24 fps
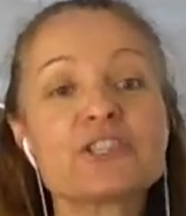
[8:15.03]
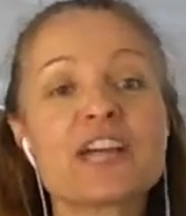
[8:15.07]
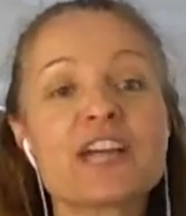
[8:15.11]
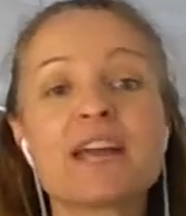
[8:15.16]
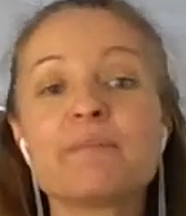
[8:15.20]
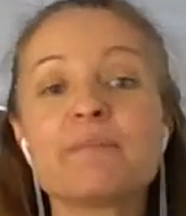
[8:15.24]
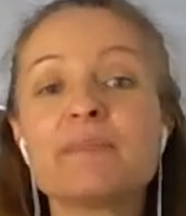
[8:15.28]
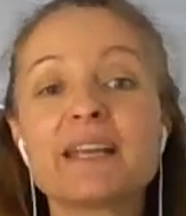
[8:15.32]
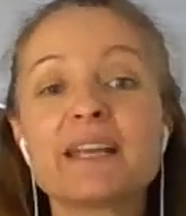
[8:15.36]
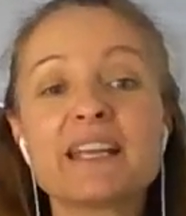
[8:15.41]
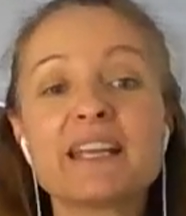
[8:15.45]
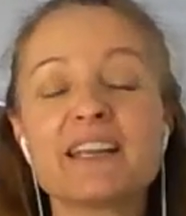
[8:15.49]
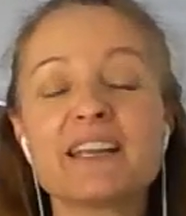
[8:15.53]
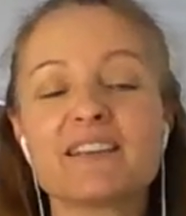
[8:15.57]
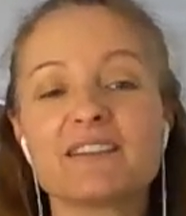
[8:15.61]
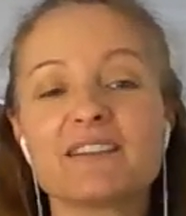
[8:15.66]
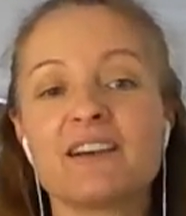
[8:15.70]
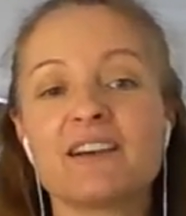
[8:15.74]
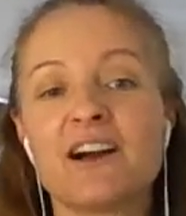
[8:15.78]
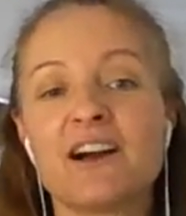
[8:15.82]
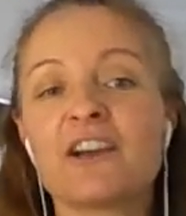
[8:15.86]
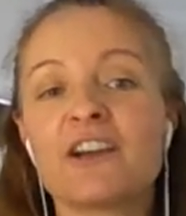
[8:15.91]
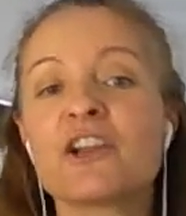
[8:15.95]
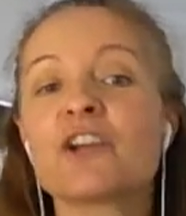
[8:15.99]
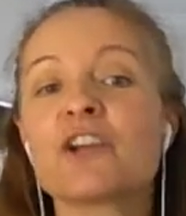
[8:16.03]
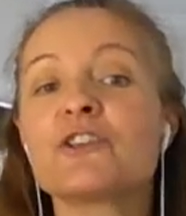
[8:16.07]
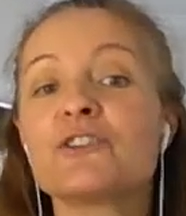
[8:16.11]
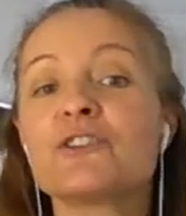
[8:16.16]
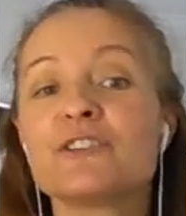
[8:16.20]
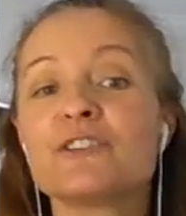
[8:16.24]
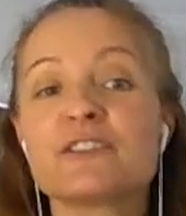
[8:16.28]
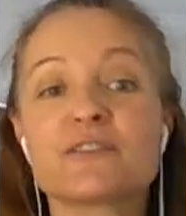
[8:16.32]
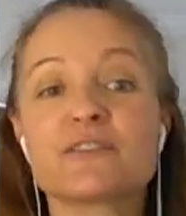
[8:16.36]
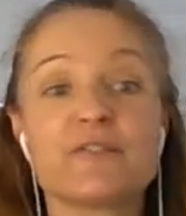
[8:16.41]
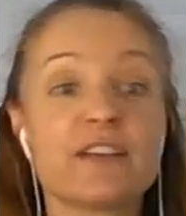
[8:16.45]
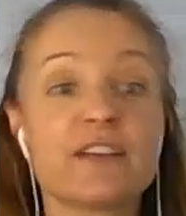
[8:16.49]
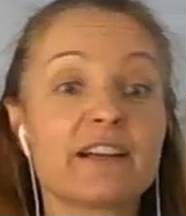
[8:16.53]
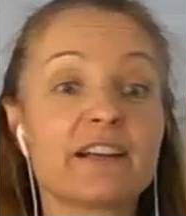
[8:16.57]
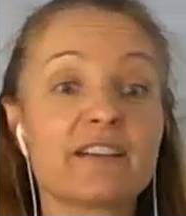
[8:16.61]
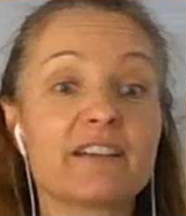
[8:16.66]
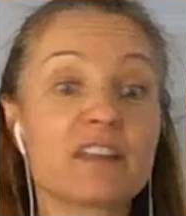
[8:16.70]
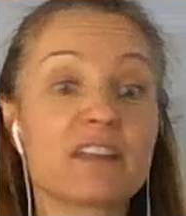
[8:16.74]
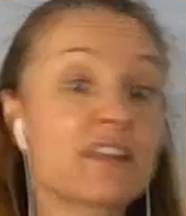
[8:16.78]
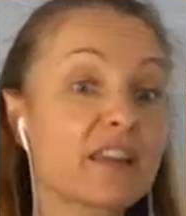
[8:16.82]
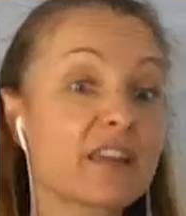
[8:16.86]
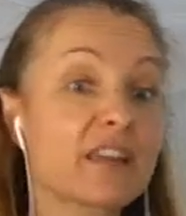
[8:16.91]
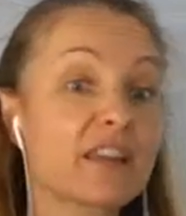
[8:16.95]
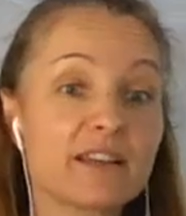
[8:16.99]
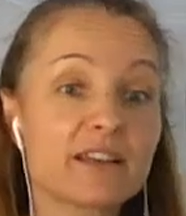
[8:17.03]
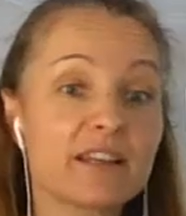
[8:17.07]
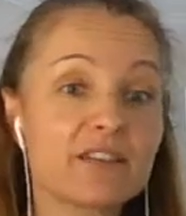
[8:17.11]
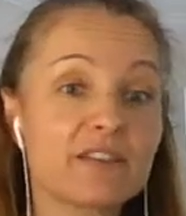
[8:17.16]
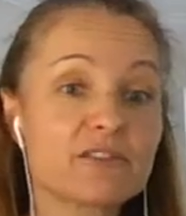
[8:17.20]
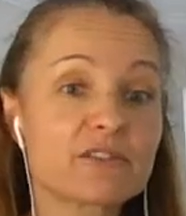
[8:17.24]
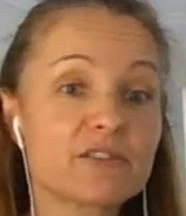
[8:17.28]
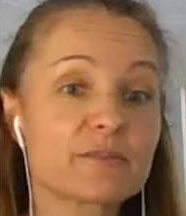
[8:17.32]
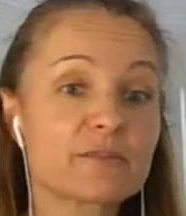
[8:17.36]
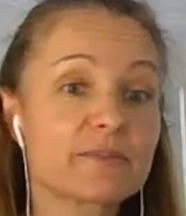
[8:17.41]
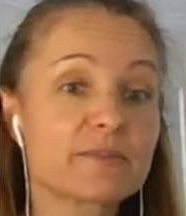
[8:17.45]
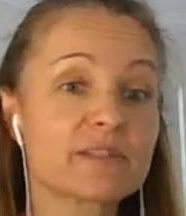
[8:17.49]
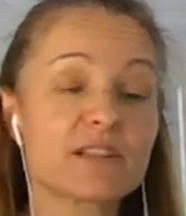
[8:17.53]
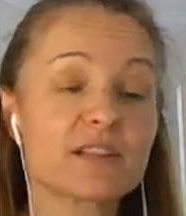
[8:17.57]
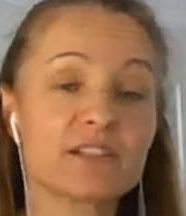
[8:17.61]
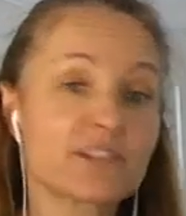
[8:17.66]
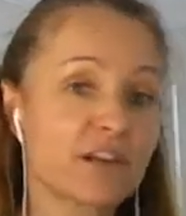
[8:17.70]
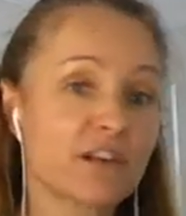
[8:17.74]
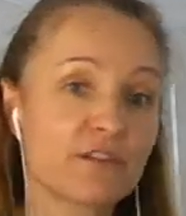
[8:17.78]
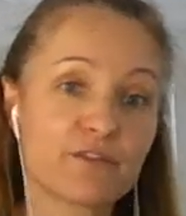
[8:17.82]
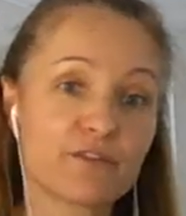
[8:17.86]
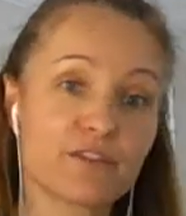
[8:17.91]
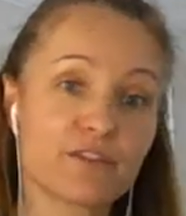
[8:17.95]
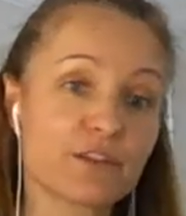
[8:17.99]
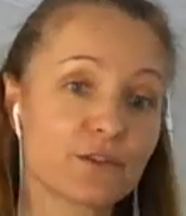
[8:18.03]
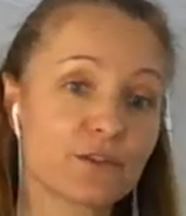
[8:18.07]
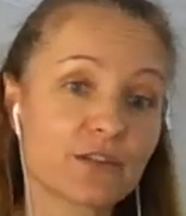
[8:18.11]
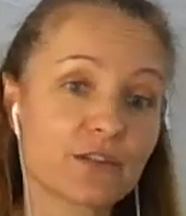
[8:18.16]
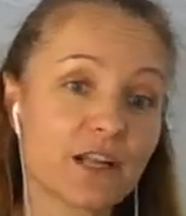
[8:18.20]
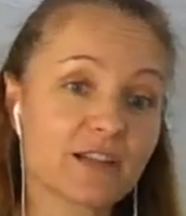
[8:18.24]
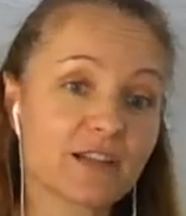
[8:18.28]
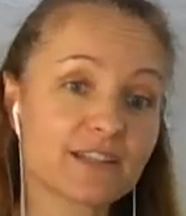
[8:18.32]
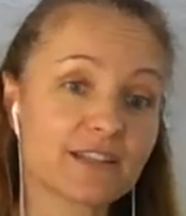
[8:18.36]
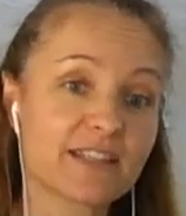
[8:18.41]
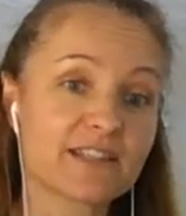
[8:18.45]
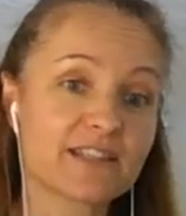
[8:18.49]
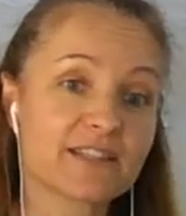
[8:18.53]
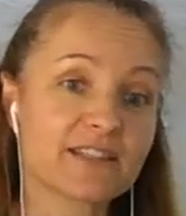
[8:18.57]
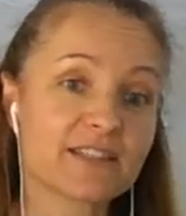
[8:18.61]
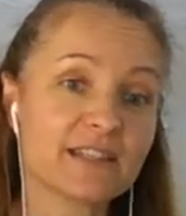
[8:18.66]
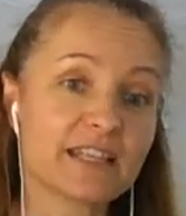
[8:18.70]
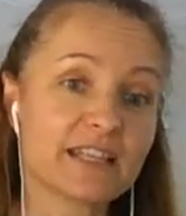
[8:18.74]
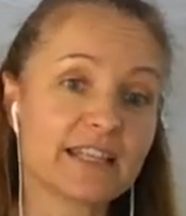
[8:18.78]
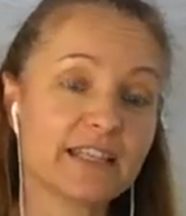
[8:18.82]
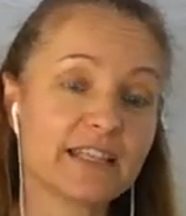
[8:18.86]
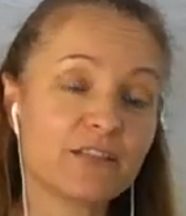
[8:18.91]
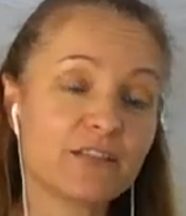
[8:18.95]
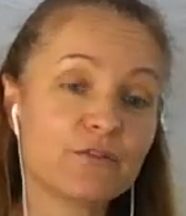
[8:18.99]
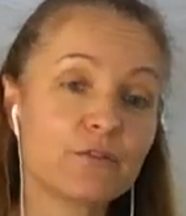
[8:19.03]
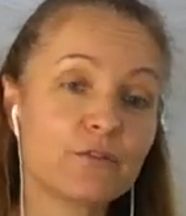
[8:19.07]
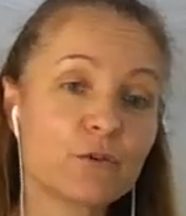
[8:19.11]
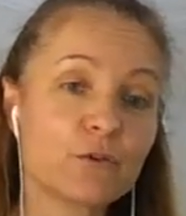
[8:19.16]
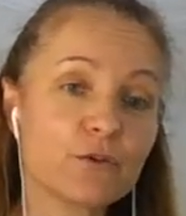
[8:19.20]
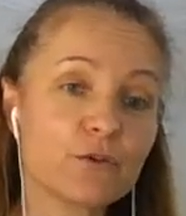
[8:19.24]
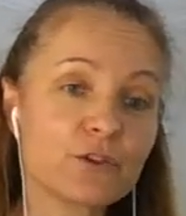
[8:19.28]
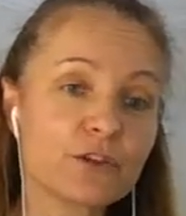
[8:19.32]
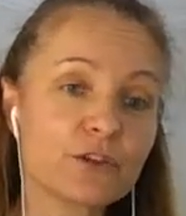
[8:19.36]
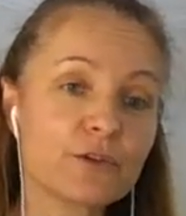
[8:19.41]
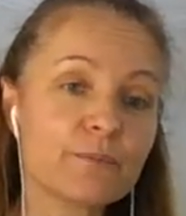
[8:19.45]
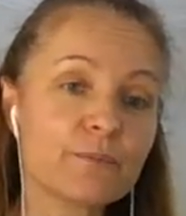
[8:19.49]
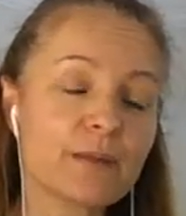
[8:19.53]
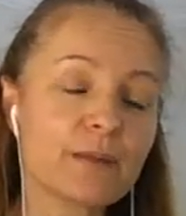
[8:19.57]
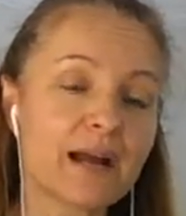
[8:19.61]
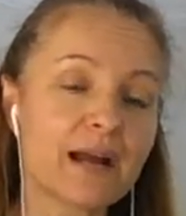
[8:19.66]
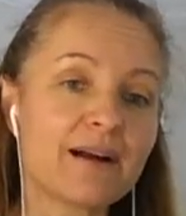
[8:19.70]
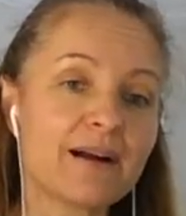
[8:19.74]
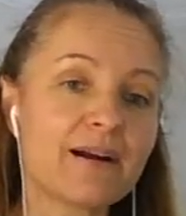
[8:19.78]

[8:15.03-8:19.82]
And I don't use very thick needles because I don't feel like there's a need for them.